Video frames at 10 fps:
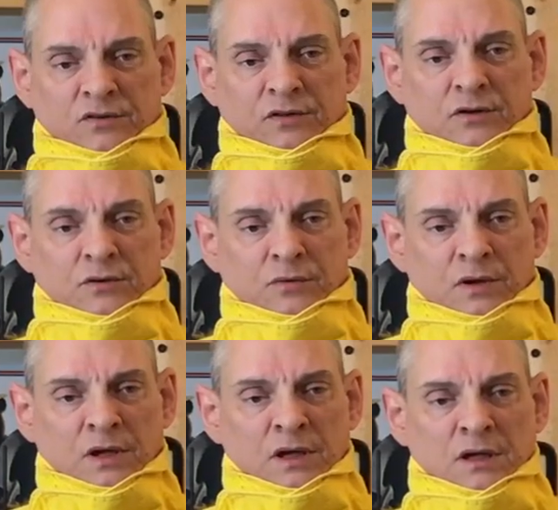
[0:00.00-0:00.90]
to
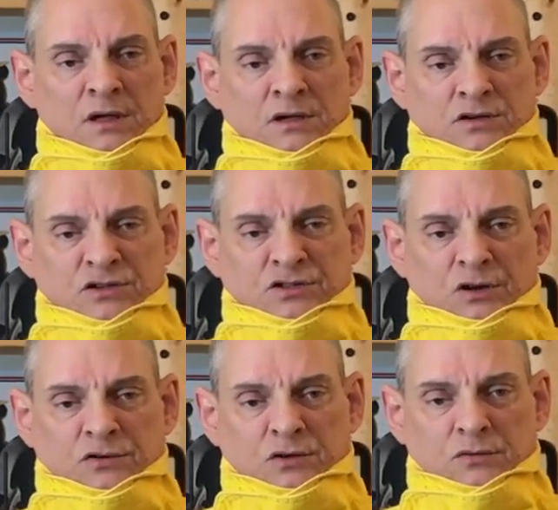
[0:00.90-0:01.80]
show
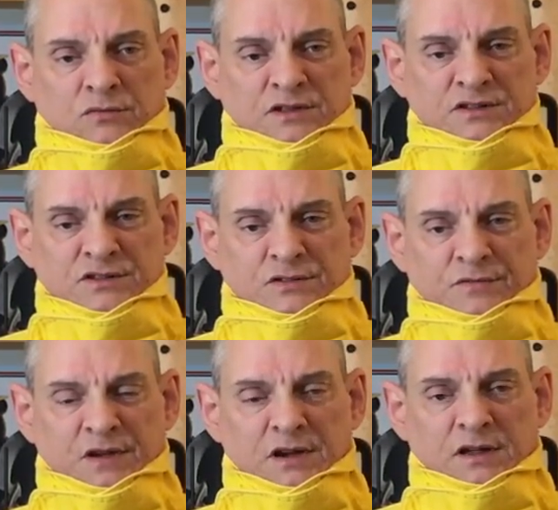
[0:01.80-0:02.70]
you this
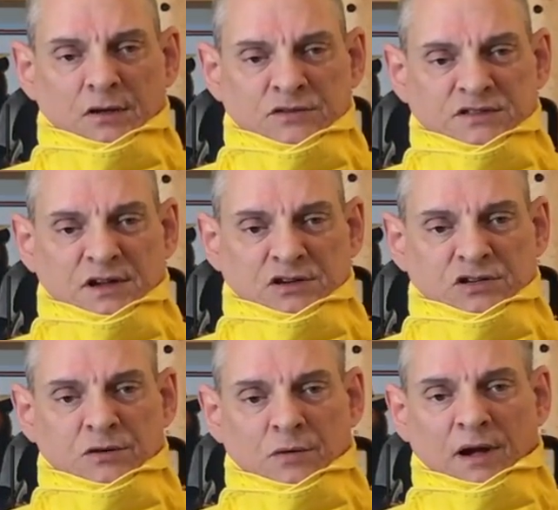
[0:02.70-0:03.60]
video
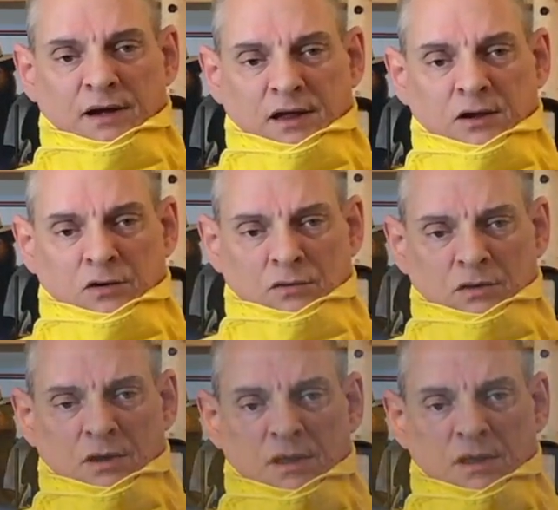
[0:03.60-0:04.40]
section right here,